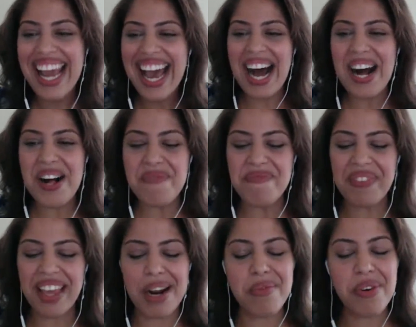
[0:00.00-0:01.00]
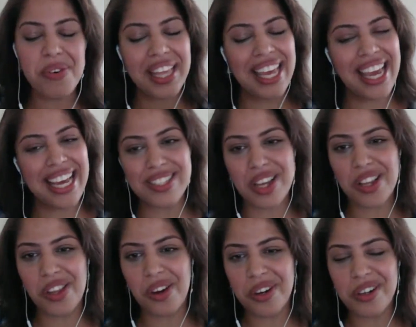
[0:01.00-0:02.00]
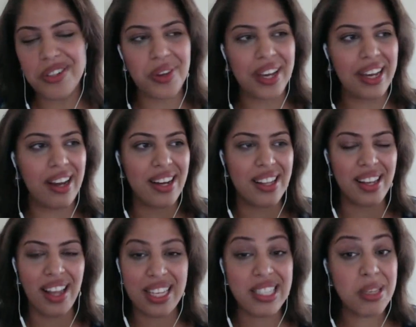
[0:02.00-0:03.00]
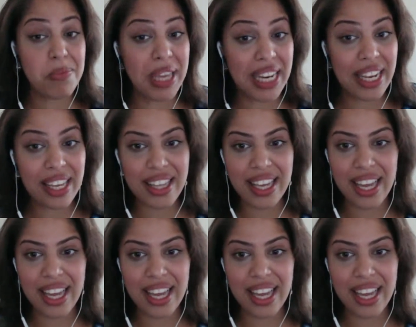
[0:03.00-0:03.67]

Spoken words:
And I'm a really hands-on learner. So I got clients immediately.